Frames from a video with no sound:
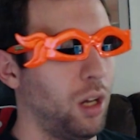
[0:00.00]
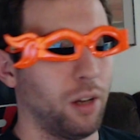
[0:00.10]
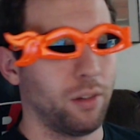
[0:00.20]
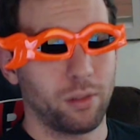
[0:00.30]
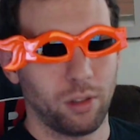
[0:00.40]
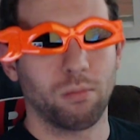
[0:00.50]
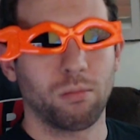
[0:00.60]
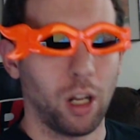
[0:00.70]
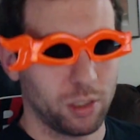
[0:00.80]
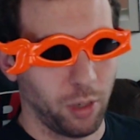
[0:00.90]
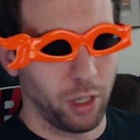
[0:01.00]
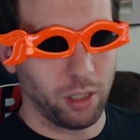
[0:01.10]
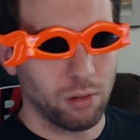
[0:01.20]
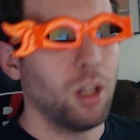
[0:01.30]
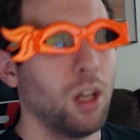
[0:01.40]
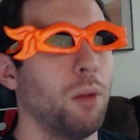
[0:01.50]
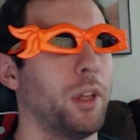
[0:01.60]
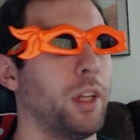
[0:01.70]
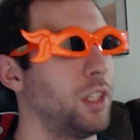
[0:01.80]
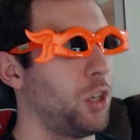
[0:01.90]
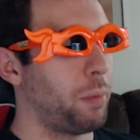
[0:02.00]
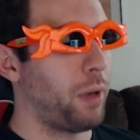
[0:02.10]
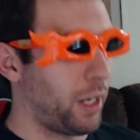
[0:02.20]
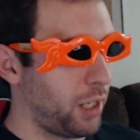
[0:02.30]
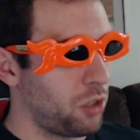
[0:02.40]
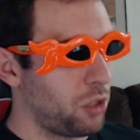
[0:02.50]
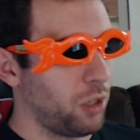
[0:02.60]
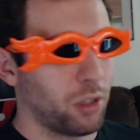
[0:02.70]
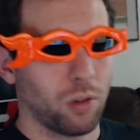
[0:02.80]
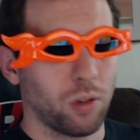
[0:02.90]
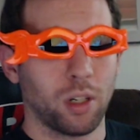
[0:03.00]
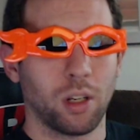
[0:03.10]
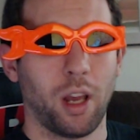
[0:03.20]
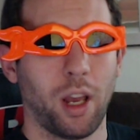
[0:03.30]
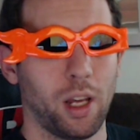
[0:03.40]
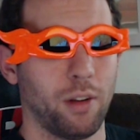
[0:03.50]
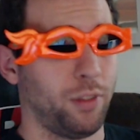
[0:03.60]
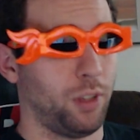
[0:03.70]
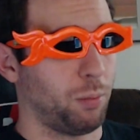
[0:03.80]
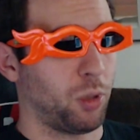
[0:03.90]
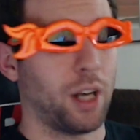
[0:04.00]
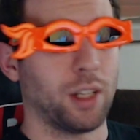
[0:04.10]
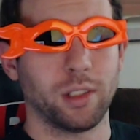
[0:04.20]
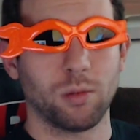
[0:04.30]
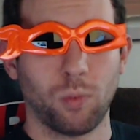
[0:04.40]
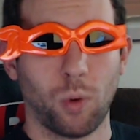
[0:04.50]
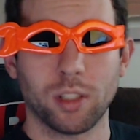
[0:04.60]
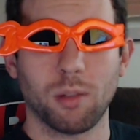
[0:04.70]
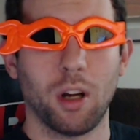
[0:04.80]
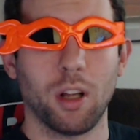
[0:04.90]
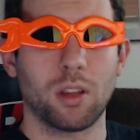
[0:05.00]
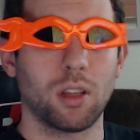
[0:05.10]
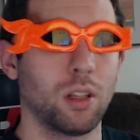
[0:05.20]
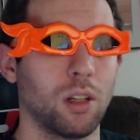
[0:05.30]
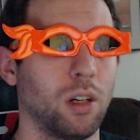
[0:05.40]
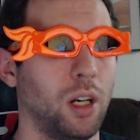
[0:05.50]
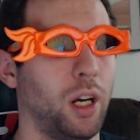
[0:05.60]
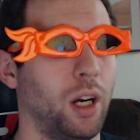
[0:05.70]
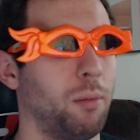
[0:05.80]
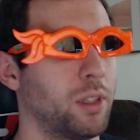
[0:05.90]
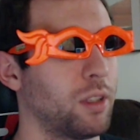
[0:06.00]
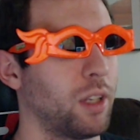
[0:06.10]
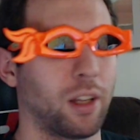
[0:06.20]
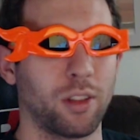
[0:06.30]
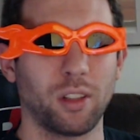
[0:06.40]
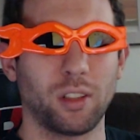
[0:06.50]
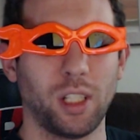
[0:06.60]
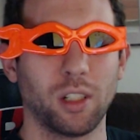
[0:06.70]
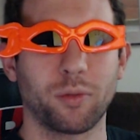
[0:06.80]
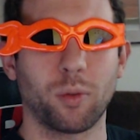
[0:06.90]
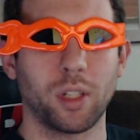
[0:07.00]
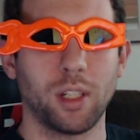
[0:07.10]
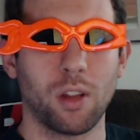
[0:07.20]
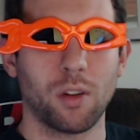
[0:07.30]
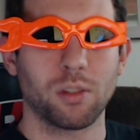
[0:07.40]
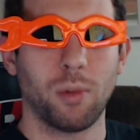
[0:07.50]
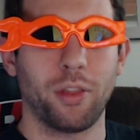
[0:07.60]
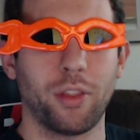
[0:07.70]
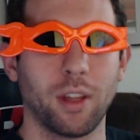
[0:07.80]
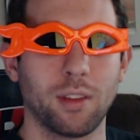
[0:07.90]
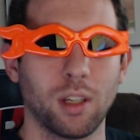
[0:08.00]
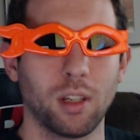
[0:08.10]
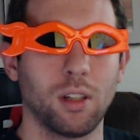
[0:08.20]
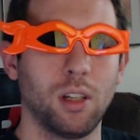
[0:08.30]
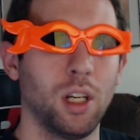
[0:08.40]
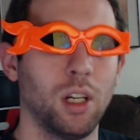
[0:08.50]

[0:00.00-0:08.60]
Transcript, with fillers: Uh, costs money. But they send you a package to your door and full of prizes once a month. Um, it's like 13 or $14 a month, I think.